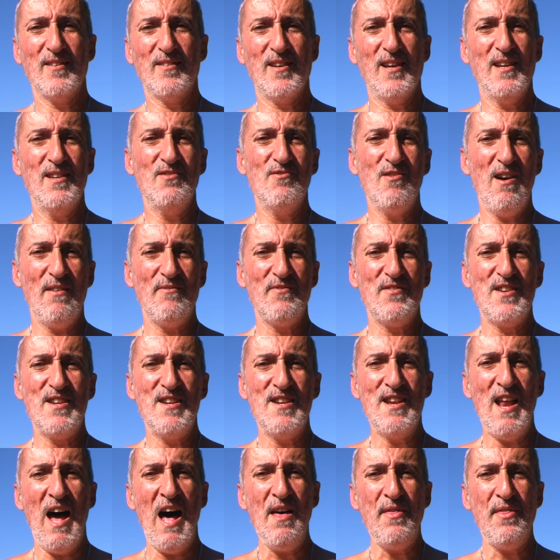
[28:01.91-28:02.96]
Okay, you have
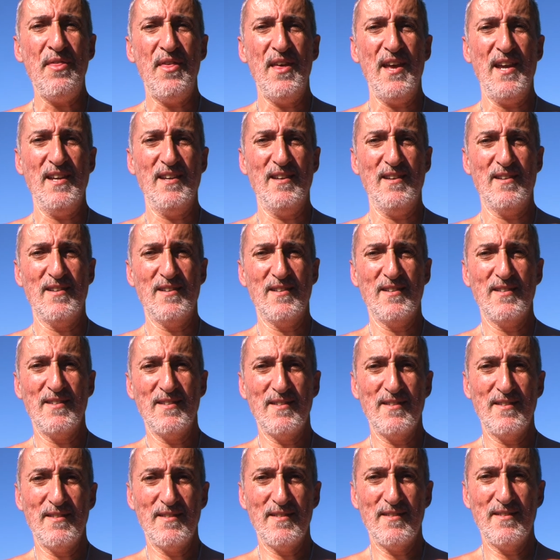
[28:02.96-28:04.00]
nothing.
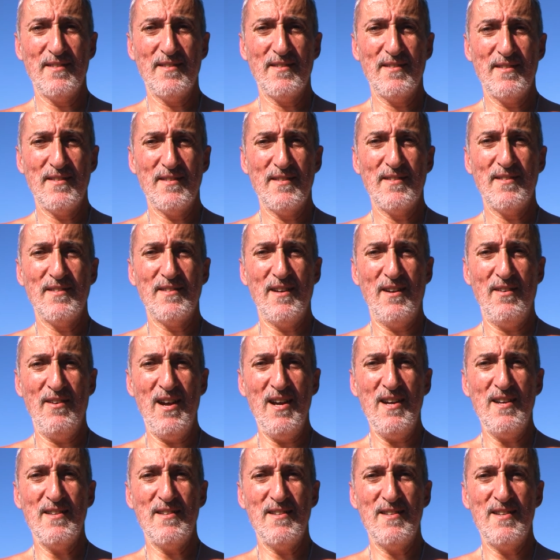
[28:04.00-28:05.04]
All
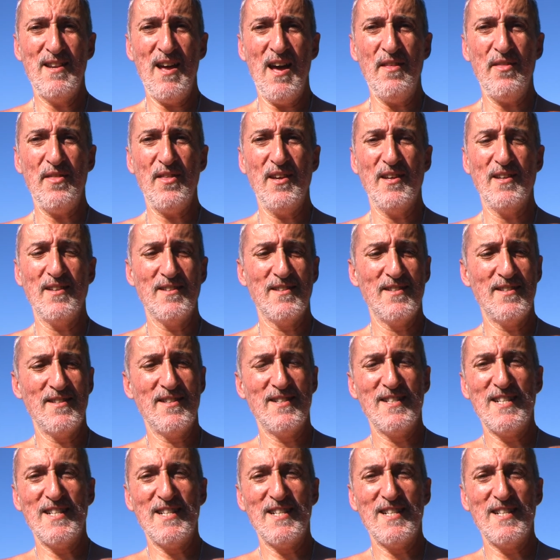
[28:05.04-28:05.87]
right, nothing.